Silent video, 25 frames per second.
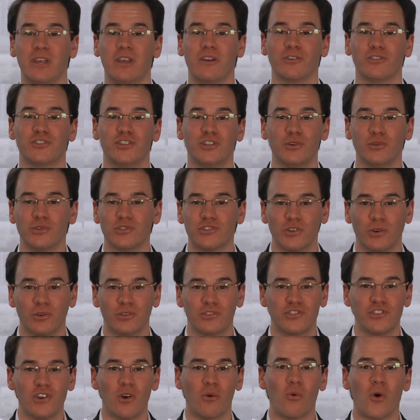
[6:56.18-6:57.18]
here too, so
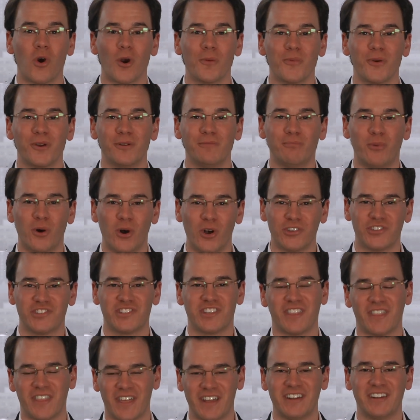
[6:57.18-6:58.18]
it's no warmer in
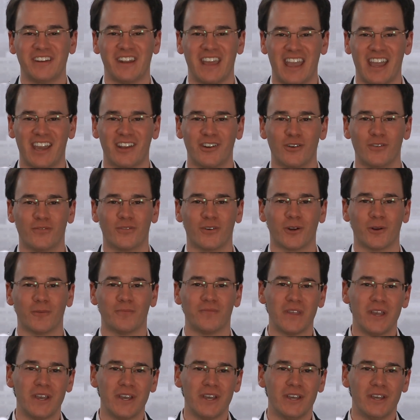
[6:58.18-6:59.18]
Boston than in Hanover.
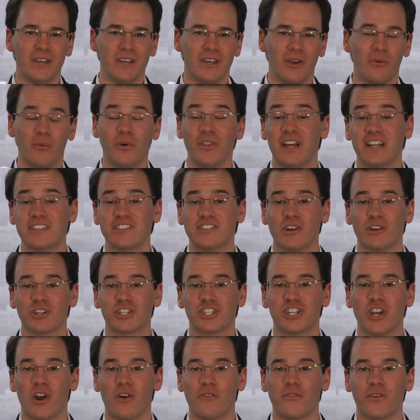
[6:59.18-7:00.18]
Well, that's our
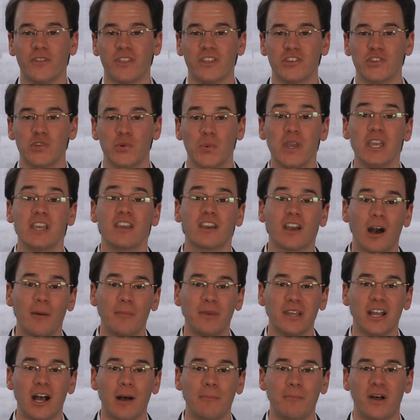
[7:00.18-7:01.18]
show for this week.
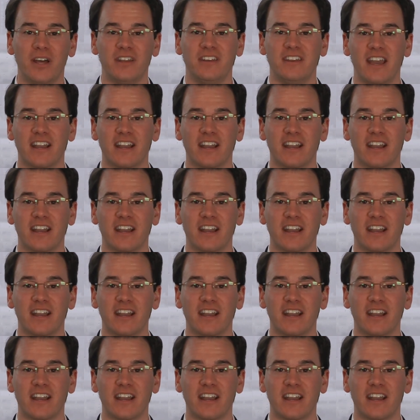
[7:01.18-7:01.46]
Coming up on